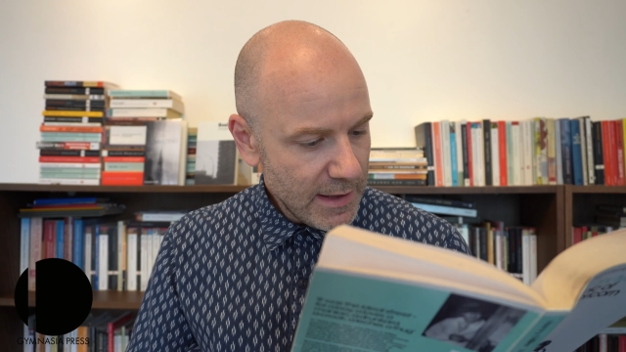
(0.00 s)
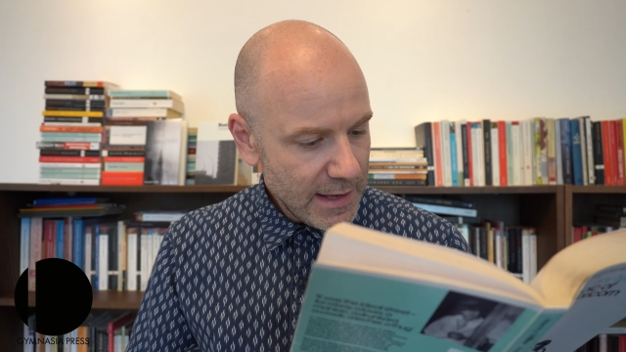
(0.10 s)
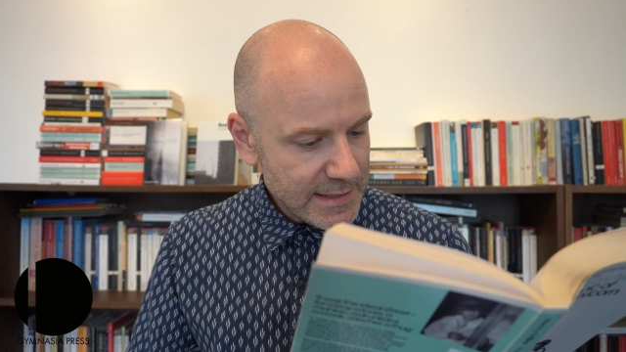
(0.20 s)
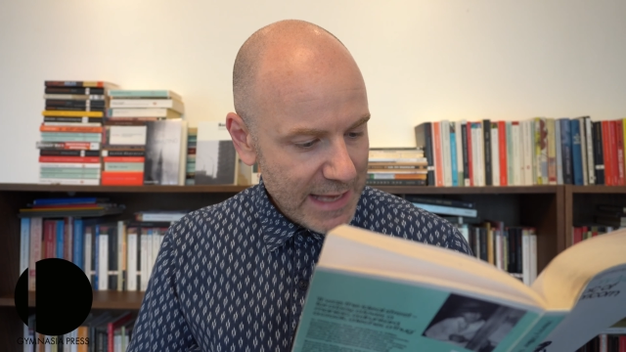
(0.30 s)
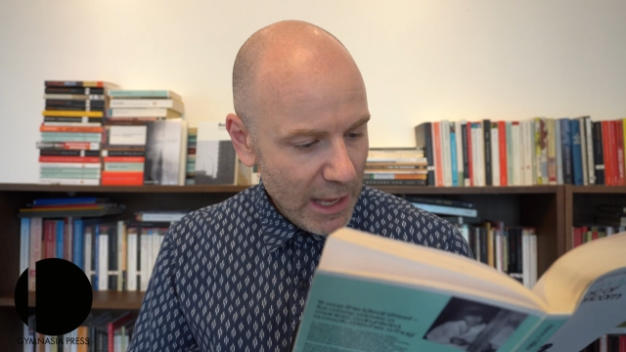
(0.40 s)

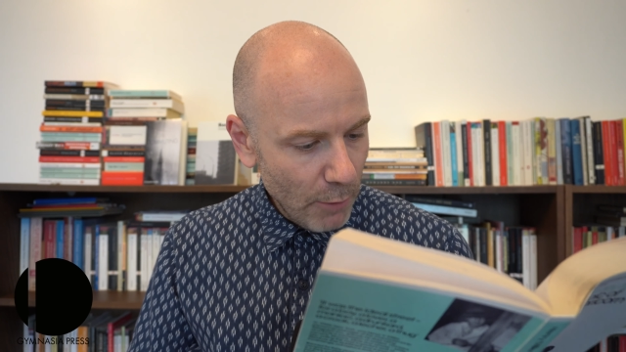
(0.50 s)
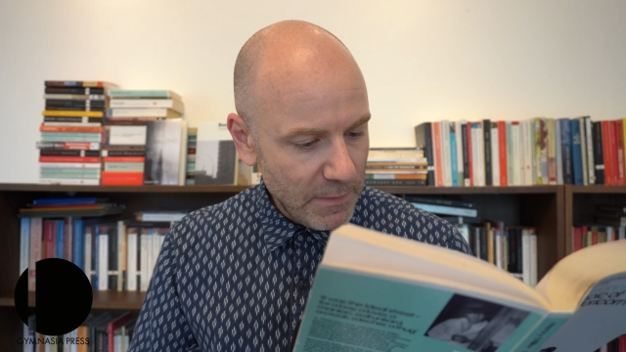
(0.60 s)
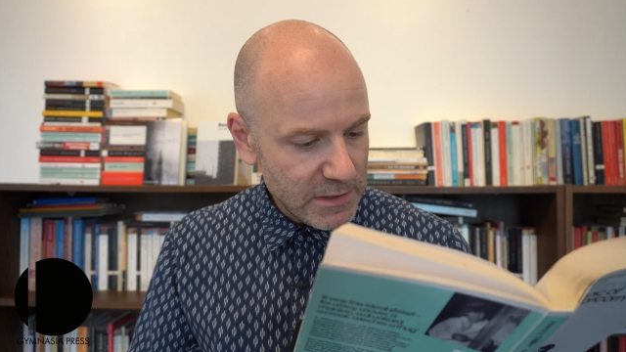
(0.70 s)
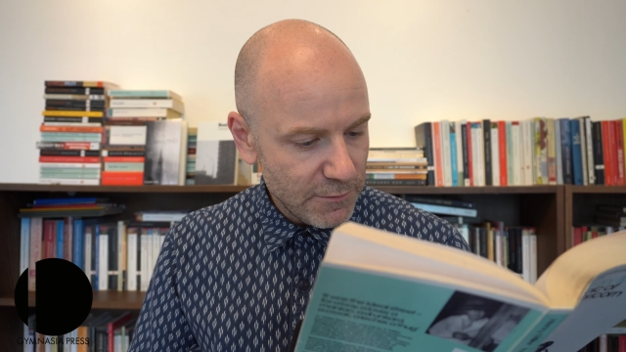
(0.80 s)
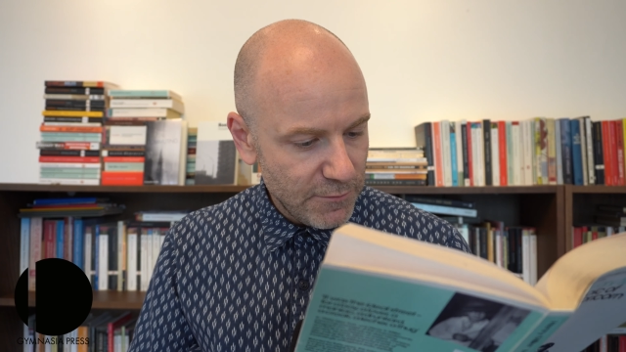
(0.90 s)
is
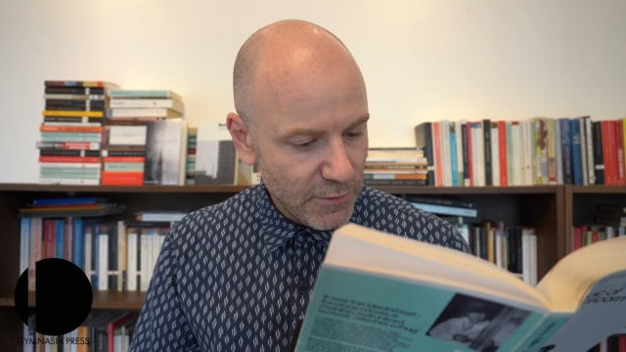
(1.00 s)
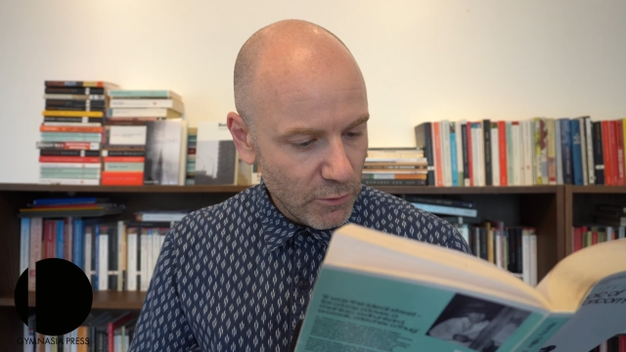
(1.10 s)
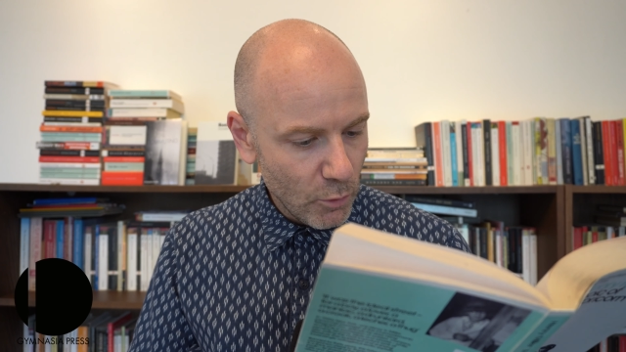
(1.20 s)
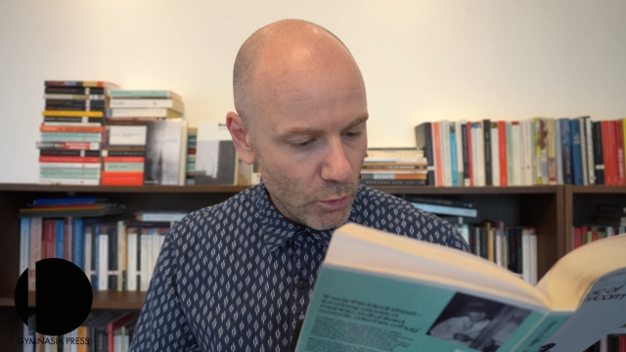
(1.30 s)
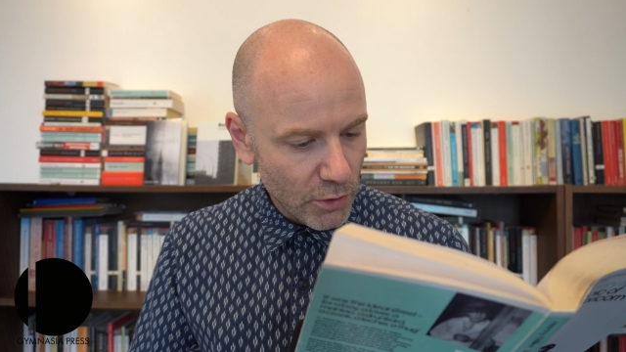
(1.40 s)
helping to fill
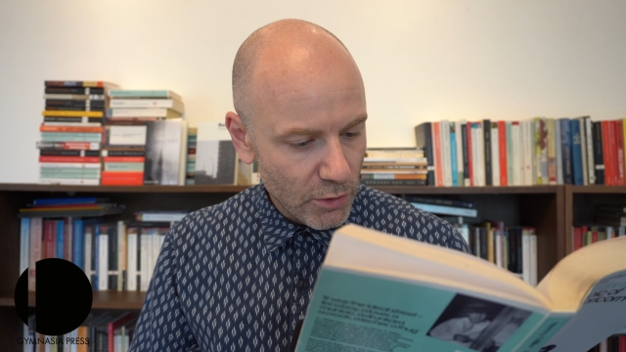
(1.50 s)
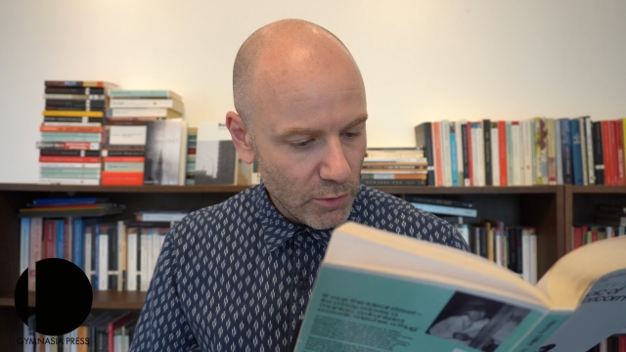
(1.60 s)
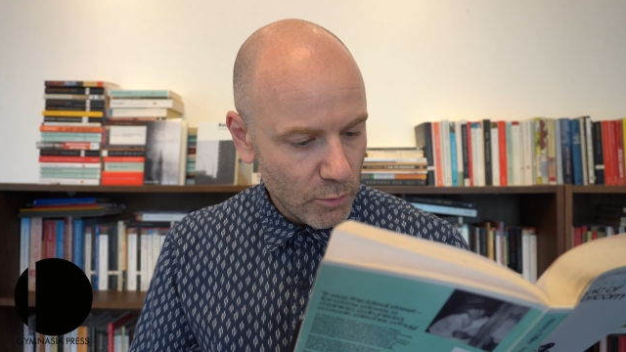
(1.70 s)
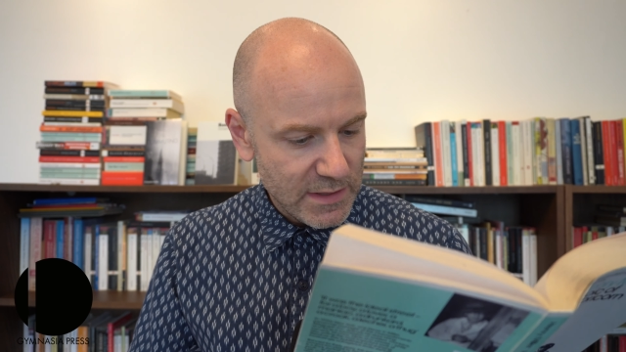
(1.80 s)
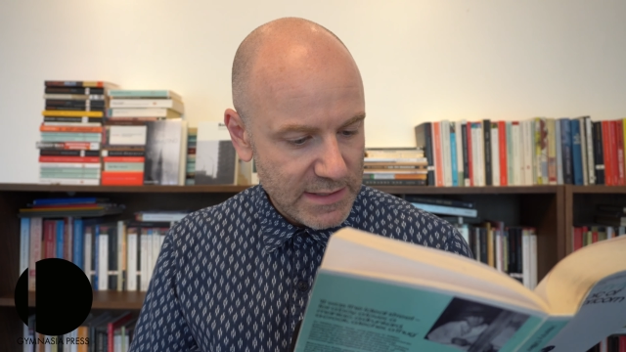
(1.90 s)
the
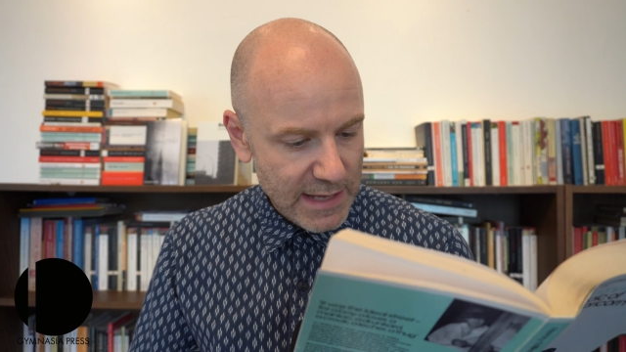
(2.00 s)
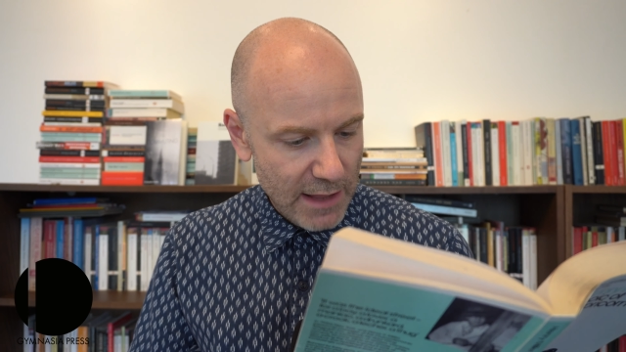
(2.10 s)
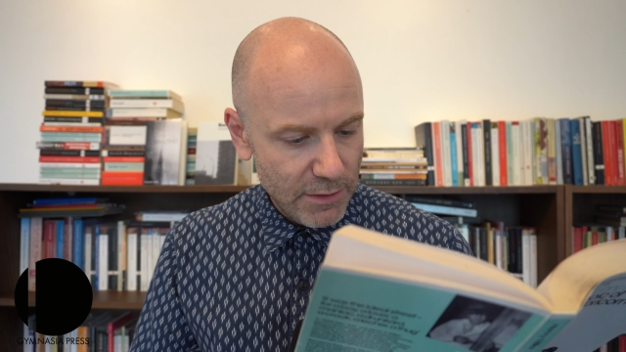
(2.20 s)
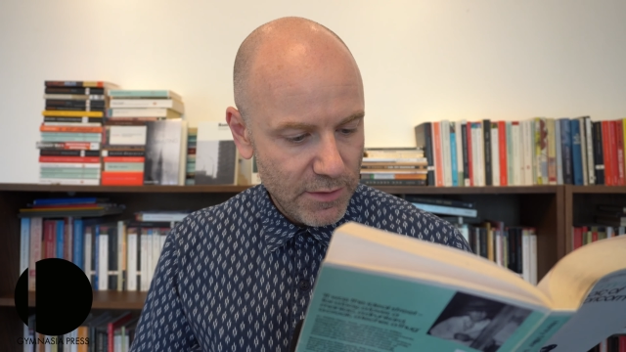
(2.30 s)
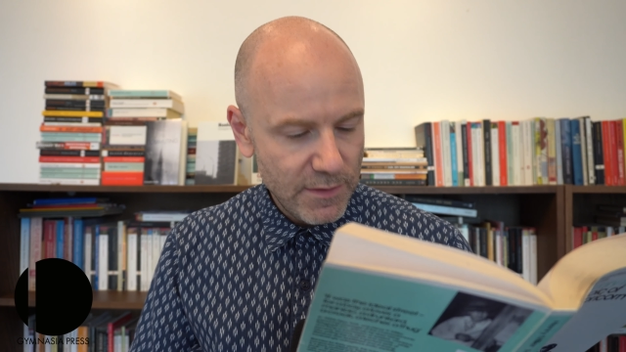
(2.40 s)
world with
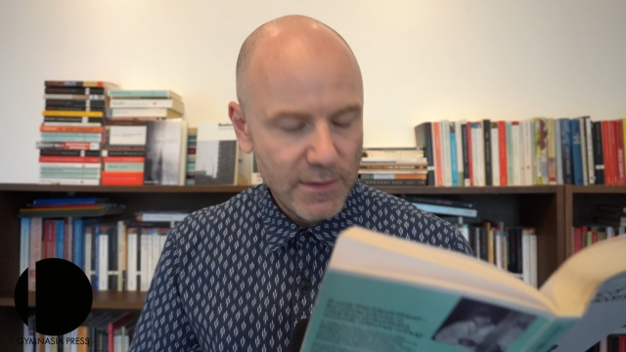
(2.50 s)
death.